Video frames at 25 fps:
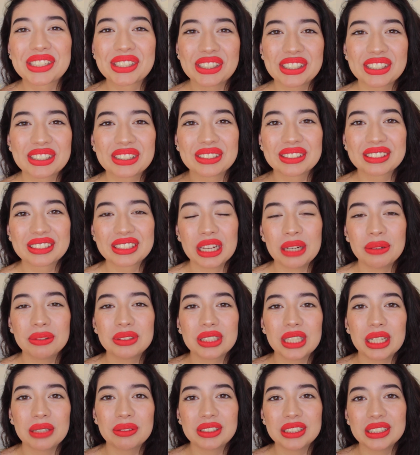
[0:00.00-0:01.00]
sure to thumbs
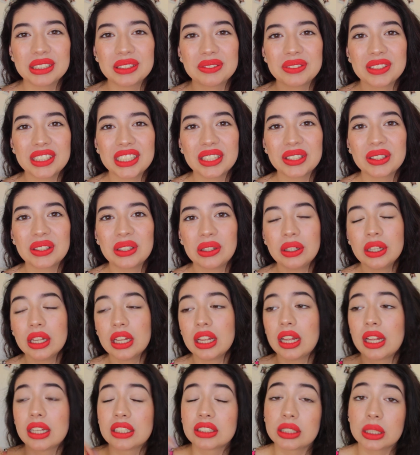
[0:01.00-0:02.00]
up this video,
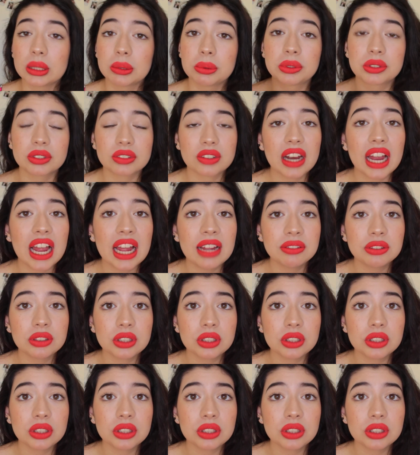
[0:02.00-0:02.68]
subscribe